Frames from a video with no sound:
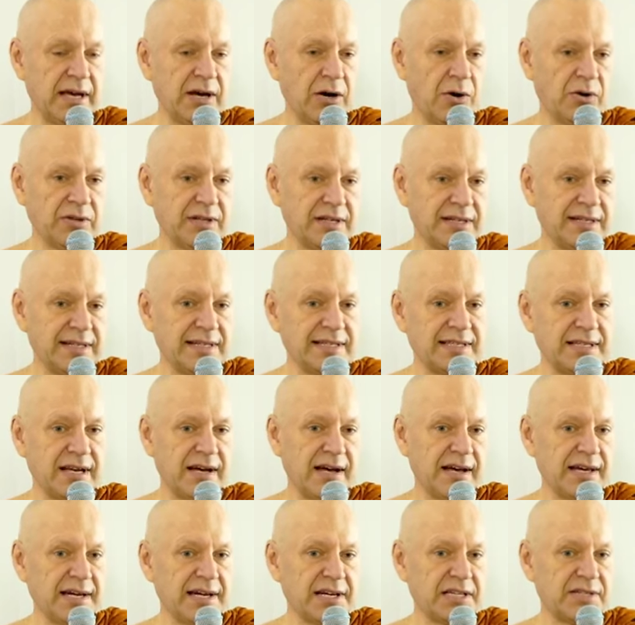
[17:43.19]
or the
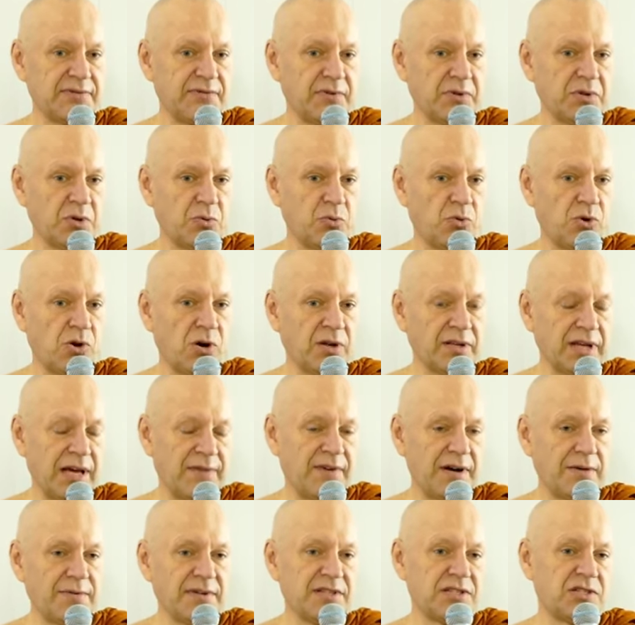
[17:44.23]
desires for the world are
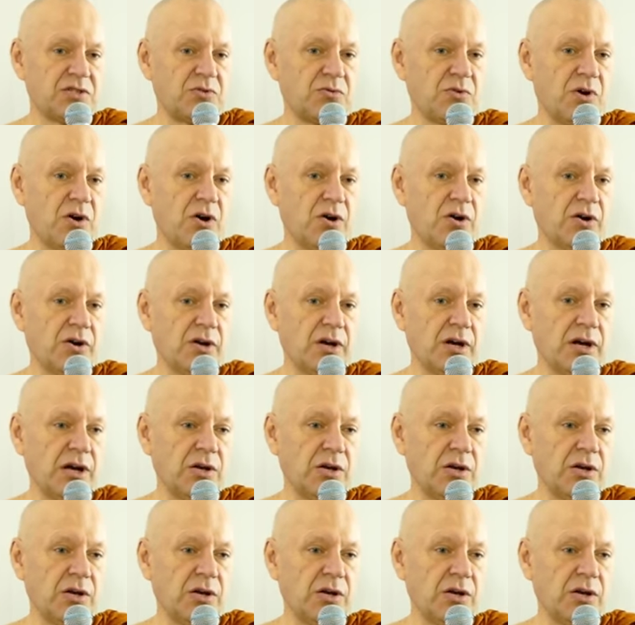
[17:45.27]
very strong,